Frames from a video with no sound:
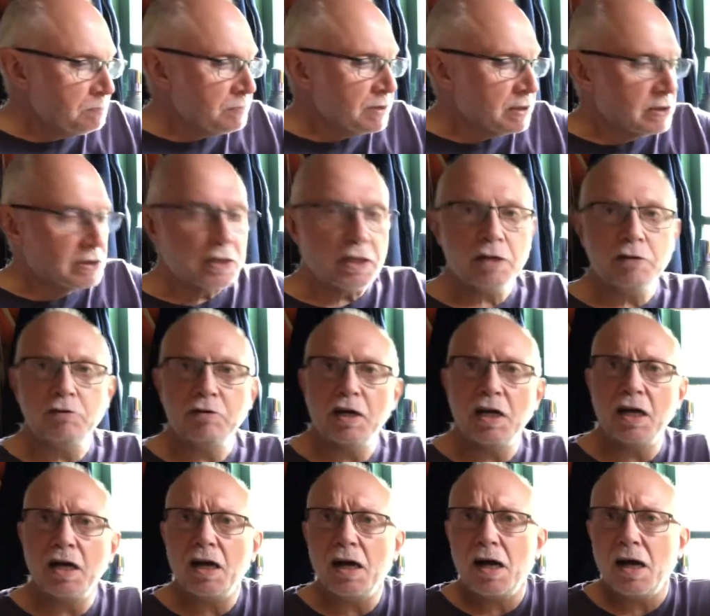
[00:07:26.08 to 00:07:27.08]
So
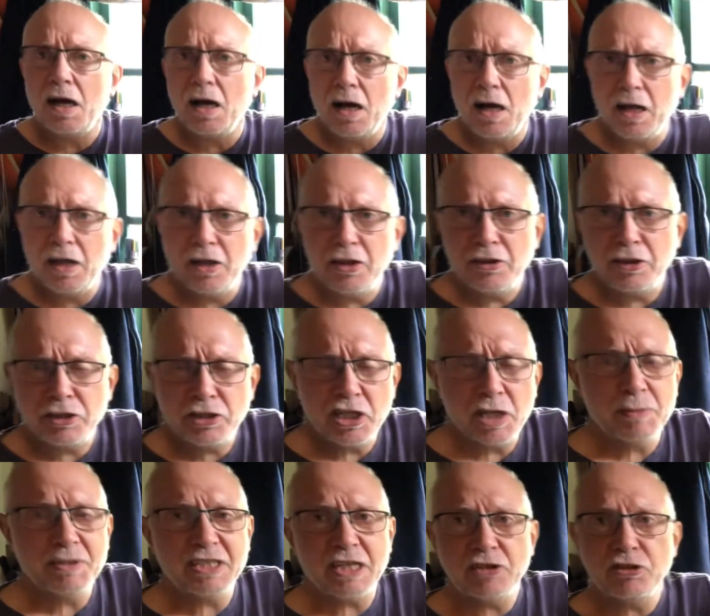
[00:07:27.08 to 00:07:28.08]
the
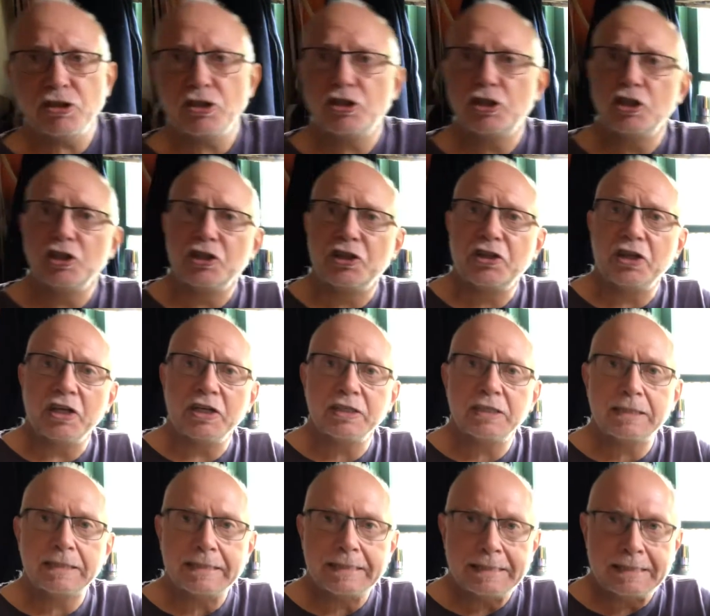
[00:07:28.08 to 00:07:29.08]
Germans understood
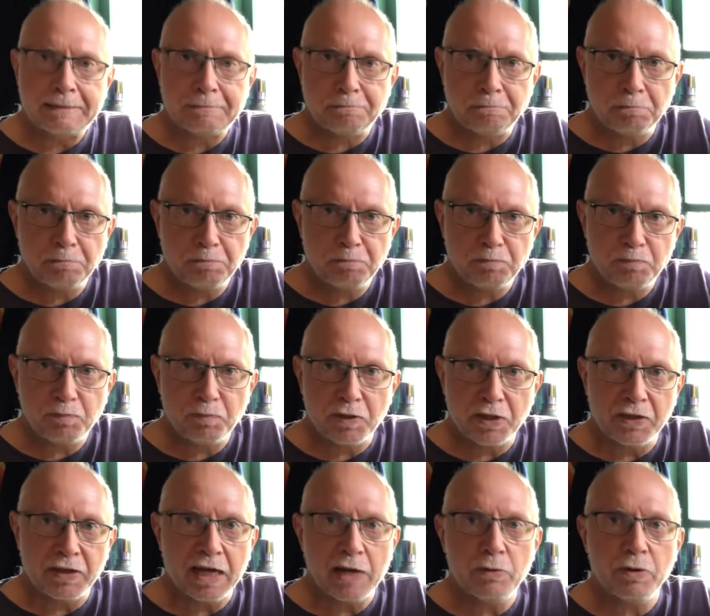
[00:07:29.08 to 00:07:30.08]
that
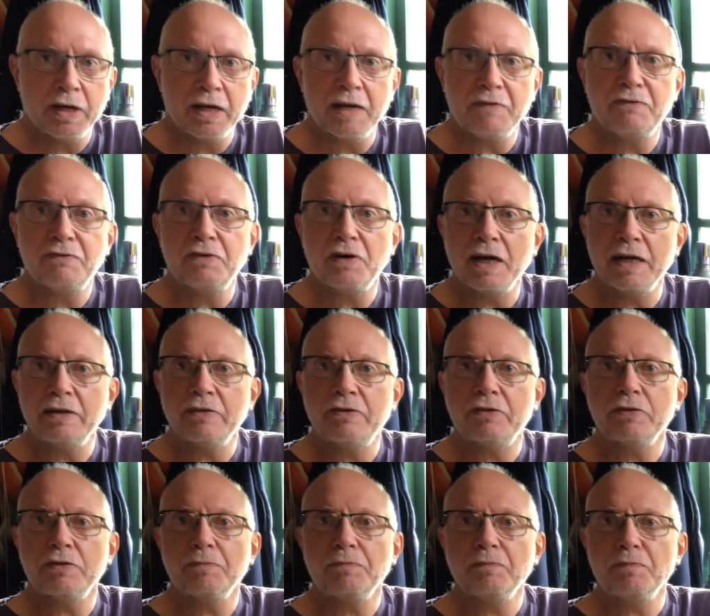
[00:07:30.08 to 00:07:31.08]
that they were going to fight
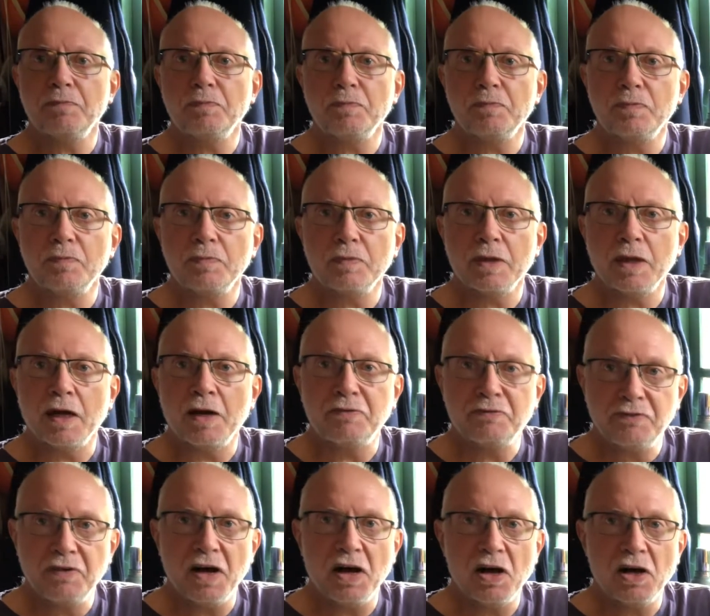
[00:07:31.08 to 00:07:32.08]
a
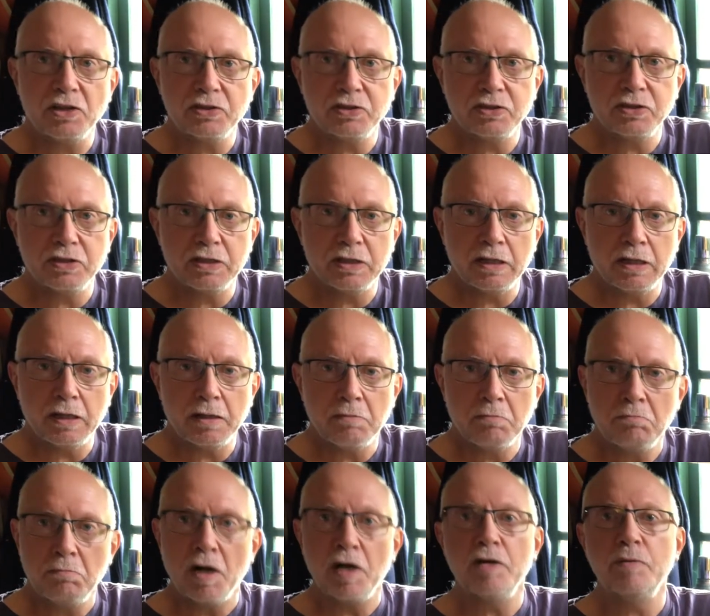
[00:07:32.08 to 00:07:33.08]
fast,
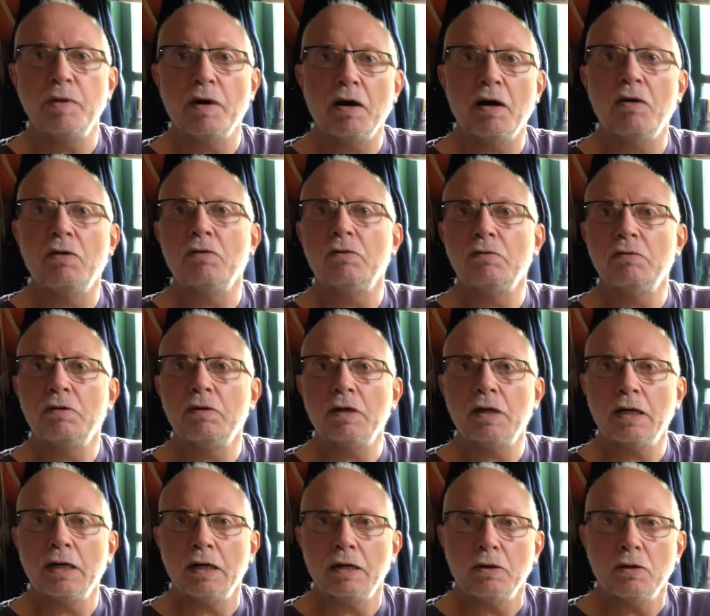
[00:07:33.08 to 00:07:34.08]
mobile
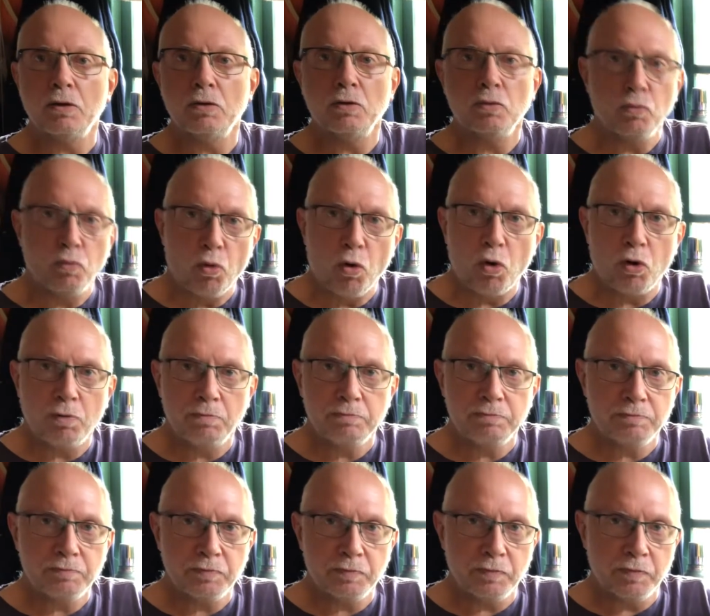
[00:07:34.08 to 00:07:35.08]
war.
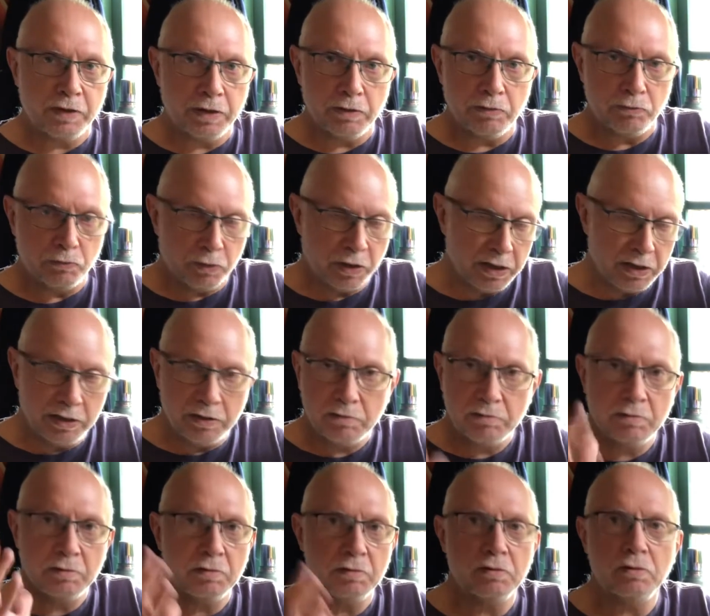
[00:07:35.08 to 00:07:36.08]
We
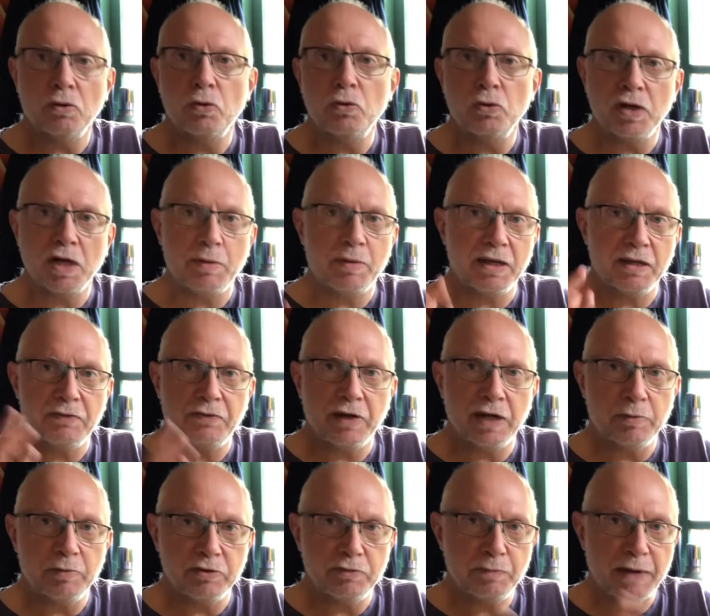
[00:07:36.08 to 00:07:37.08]
all know about the
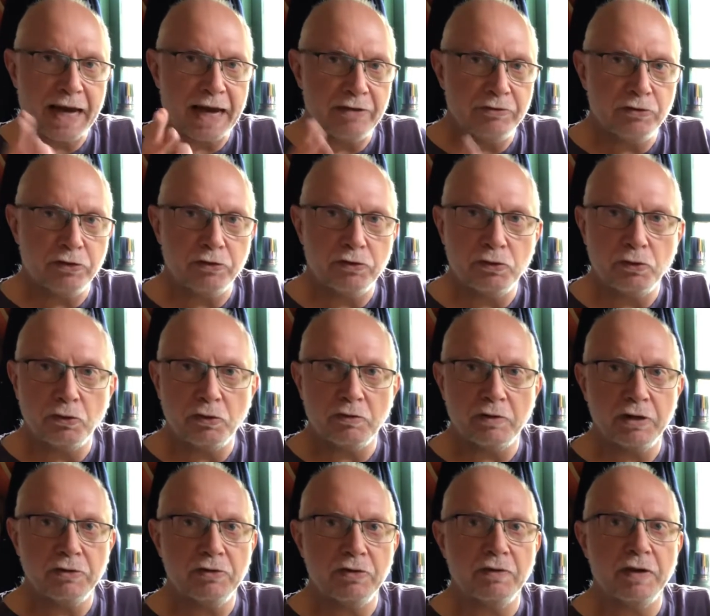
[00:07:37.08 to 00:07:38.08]
famous Panzers and all the
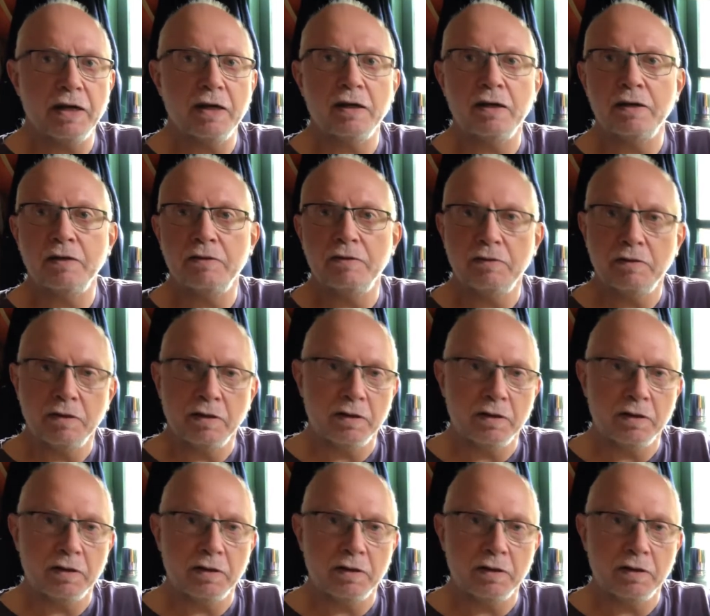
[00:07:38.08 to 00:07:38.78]
rest of it, and